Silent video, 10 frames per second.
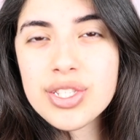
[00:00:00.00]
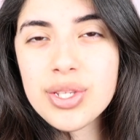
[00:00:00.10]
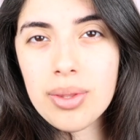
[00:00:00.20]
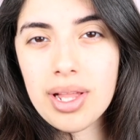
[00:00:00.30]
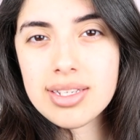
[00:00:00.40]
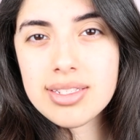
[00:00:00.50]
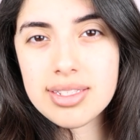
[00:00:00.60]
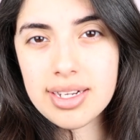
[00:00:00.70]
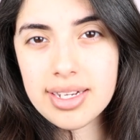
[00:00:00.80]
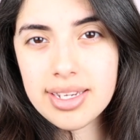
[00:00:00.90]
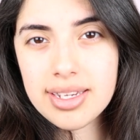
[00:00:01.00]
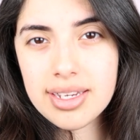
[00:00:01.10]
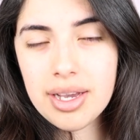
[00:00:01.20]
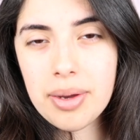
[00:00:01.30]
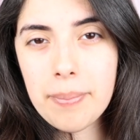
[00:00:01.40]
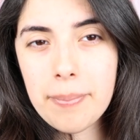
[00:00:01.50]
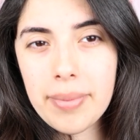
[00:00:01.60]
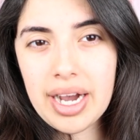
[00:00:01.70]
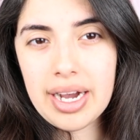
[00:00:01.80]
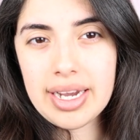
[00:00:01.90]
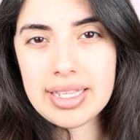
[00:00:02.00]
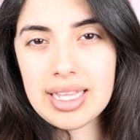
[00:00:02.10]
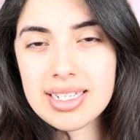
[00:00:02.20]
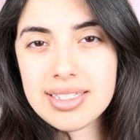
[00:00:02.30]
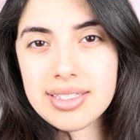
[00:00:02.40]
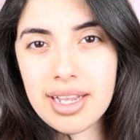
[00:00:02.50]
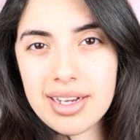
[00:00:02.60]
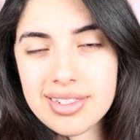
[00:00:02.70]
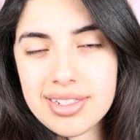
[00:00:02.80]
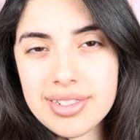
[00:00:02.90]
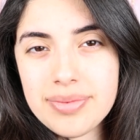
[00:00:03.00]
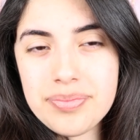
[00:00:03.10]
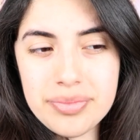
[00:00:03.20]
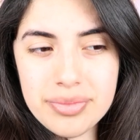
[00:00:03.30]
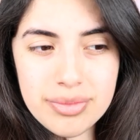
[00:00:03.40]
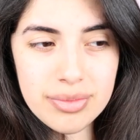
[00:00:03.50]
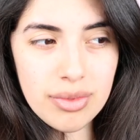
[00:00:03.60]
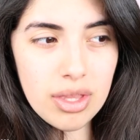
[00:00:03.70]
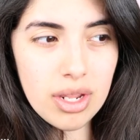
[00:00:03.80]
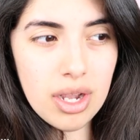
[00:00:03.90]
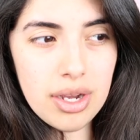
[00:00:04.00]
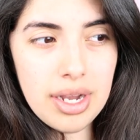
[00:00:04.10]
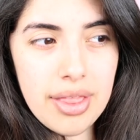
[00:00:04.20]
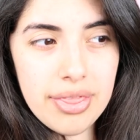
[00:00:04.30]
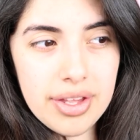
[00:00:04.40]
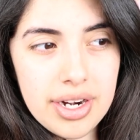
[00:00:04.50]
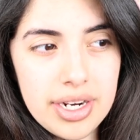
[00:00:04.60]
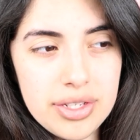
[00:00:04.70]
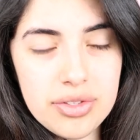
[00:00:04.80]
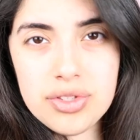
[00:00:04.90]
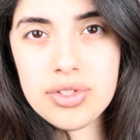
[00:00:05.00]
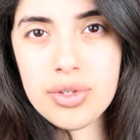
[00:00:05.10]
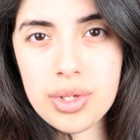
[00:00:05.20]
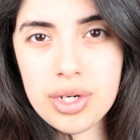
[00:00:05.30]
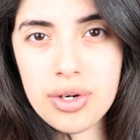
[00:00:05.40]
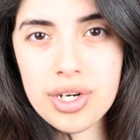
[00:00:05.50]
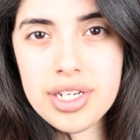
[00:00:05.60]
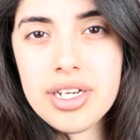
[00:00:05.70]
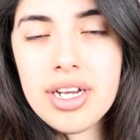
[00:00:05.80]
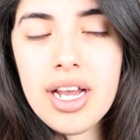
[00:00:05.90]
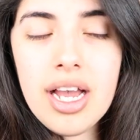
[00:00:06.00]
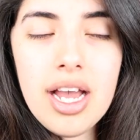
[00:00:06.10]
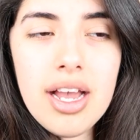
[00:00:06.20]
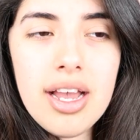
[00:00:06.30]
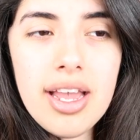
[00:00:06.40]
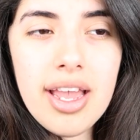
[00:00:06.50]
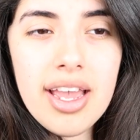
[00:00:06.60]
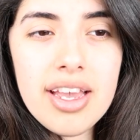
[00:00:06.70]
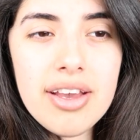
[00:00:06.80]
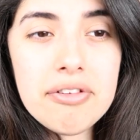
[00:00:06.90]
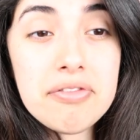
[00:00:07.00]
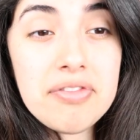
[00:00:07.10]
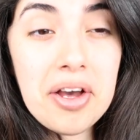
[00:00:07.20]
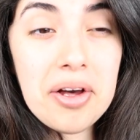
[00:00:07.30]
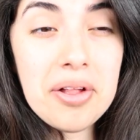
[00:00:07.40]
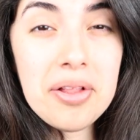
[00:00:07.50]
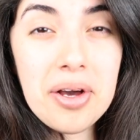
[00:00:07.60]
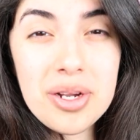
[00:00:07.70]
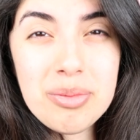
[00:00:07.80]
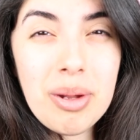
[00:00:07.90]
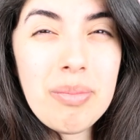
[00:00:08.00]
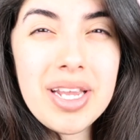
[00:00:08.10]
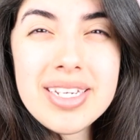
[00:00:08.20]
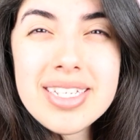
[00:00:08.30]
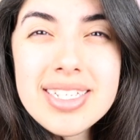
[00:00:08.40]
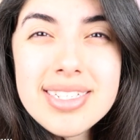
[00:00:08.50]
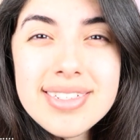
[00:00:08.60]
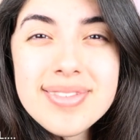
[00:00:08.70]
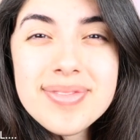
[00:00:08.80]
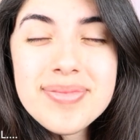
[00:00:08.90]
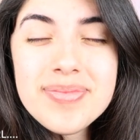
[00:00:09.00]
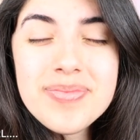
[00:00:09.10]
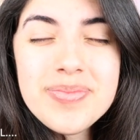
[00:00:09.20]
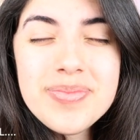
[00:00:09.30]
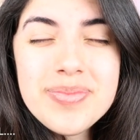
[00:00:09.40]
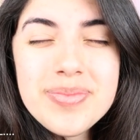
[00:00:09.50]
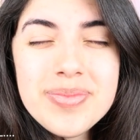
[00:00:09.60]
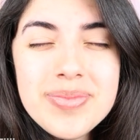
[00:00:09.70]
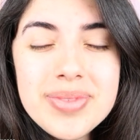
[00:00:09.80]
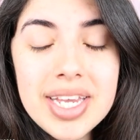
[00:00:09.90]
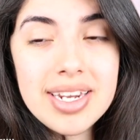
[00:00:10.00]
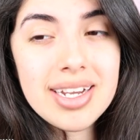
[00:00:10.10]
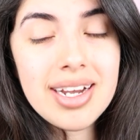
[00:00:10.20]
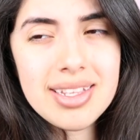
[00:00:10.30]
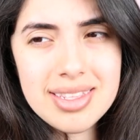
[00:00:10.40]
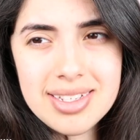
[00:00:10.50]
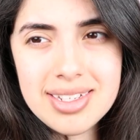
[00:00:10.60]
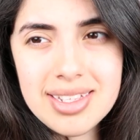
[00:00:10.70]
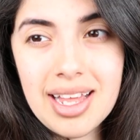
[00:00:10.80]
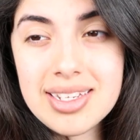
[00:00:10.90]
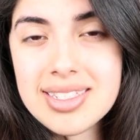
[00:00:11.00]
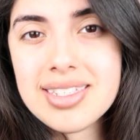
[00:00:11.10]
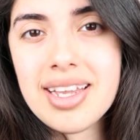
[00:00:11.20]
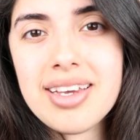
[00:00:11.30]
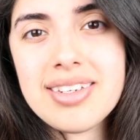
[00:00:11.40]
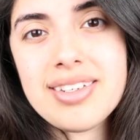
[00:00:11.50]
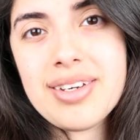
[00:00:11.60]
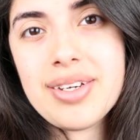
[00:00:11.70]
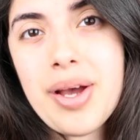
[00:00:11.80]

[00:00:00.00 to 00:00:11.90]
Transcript: So last night, my light stand that I used to record fell on my painting, and I got the light stand